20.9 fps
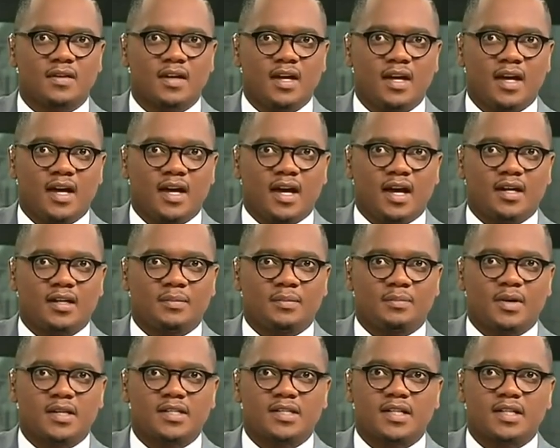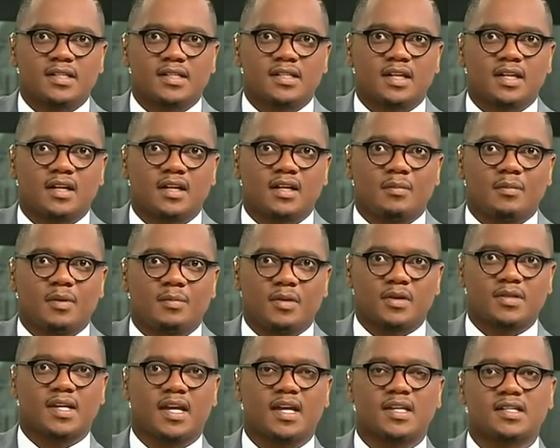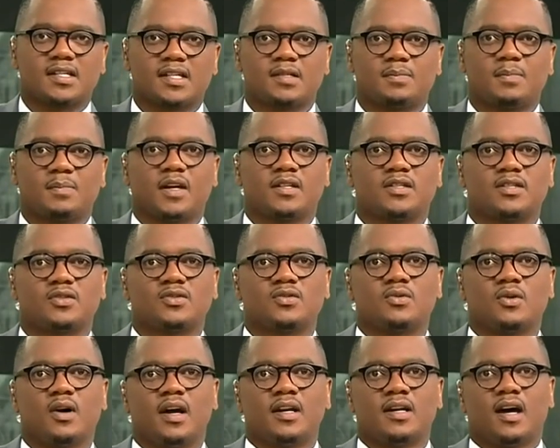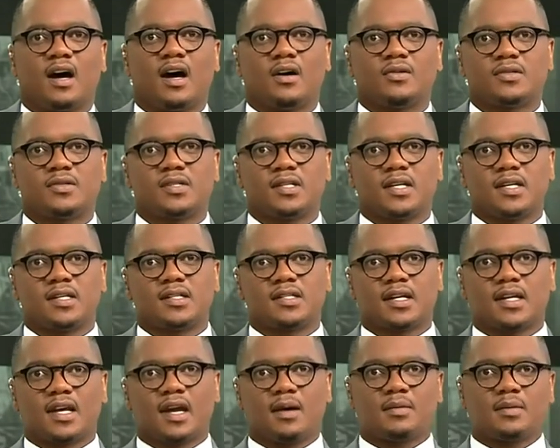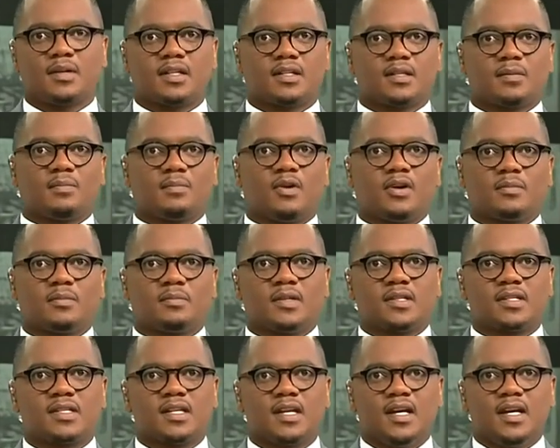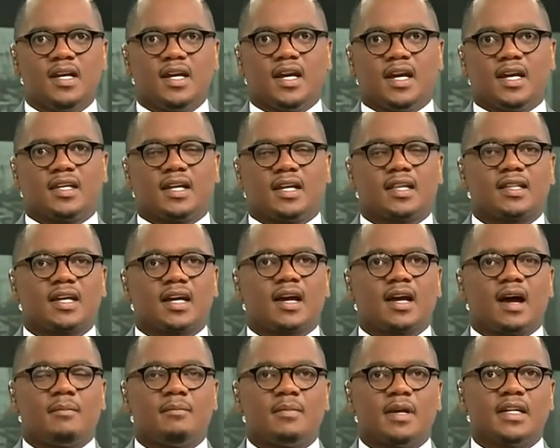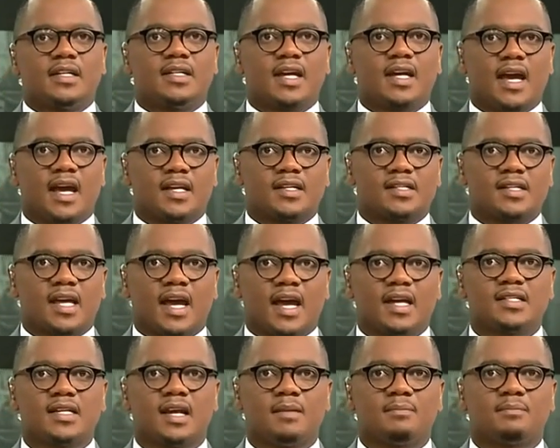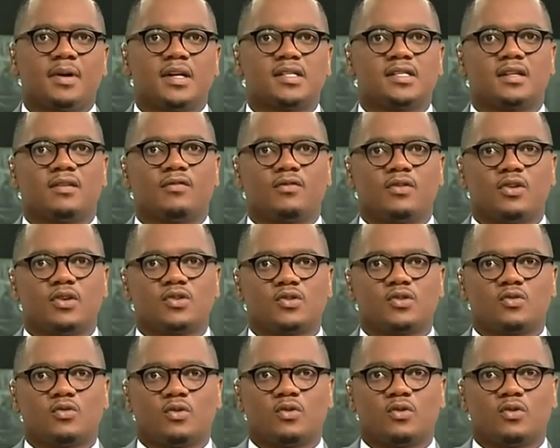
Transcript: and President Cyril Ramaphosa is expected to announce his cabinet appointments in the coming days. ATM President Vuyolwethu Zungula